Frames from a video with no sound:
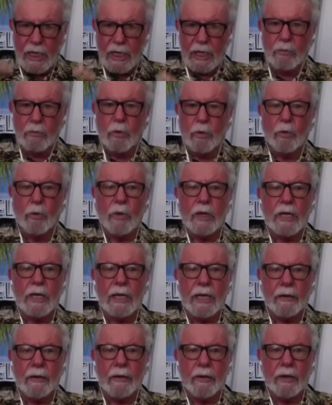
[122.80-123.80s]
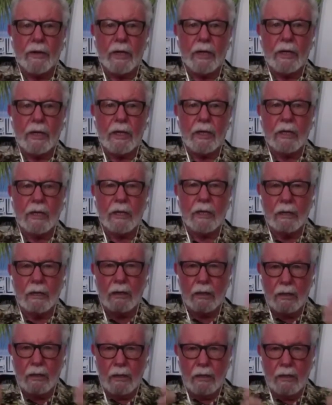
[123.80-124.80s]
walking down
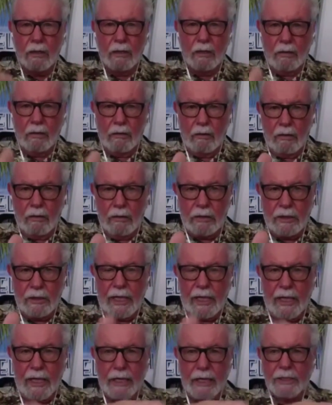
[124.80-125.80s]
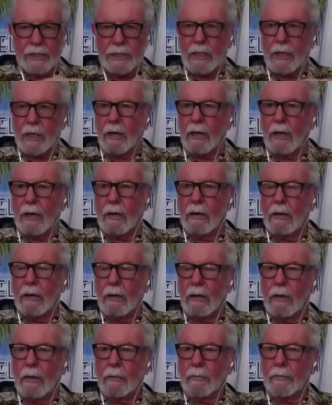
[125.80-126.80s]
to get this car,
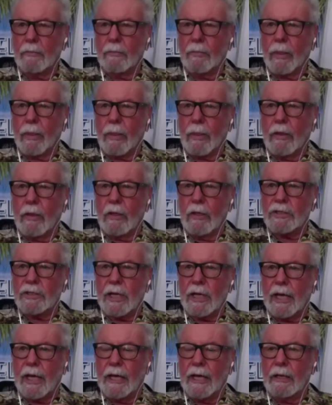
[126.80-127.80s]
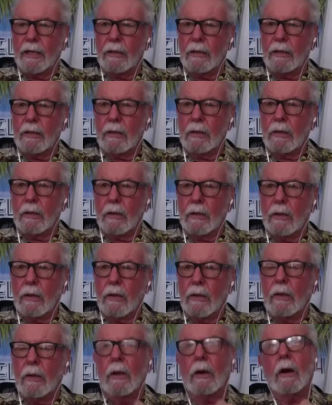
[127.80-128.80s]
saying,
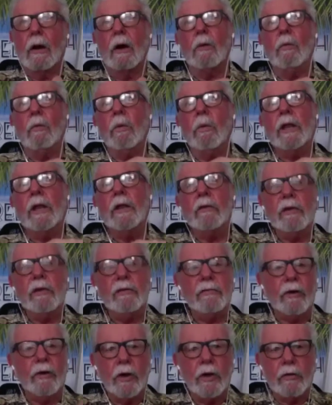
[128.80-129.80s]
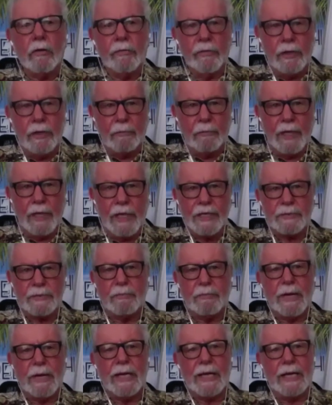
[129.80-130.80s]
"I wonder if I offered him less
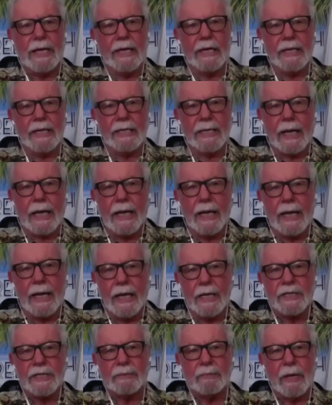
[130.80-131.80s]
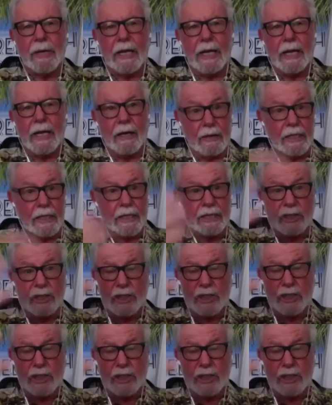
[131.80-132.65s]
money, he'd take less money." That's as